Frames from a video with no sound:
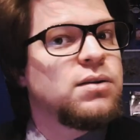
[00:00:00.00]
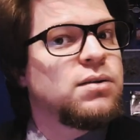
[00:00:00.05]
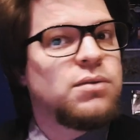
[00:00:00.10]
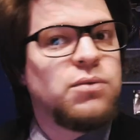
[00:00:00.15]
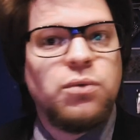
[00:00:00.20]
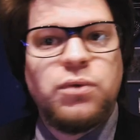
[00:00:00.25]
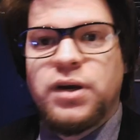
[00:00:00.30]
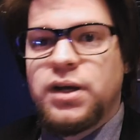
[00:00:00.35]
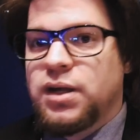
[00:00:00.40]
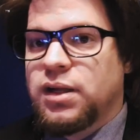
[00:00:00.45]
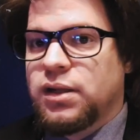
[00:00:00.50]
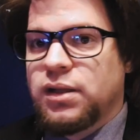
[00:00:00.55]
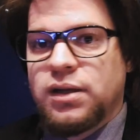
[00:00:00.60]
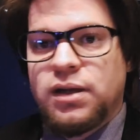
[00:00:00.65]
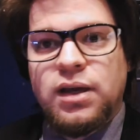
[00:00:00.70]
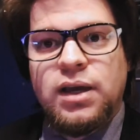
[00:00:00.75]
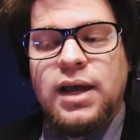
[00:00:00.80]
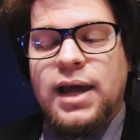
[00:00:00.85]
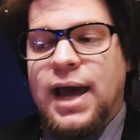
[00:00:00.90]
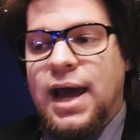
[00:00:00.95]
will
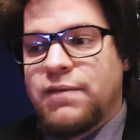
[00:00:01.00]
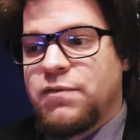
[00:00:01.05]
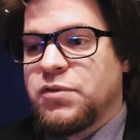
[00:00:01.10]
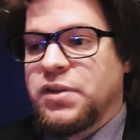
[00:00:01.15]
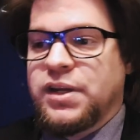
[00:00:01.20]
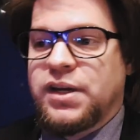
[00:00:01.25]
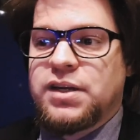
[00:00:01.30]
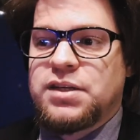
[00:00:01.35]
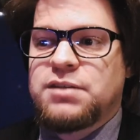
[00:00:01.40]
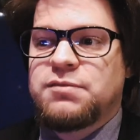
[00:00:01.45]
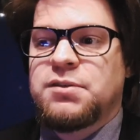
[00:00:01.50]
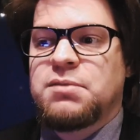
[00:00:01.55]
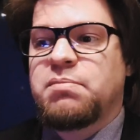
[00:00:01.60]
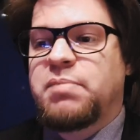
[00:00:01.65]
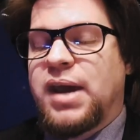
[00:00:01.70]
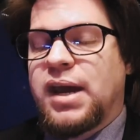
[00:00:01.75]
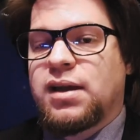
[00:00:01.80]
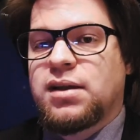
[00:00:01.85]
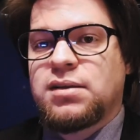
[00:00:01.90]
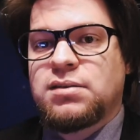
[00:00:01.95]
have a negative
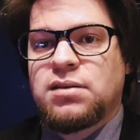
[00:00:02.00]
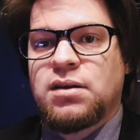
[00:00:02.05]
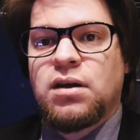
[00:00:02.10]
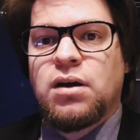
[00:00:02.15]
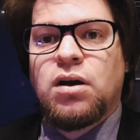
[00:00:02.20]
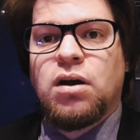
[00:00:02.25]
impact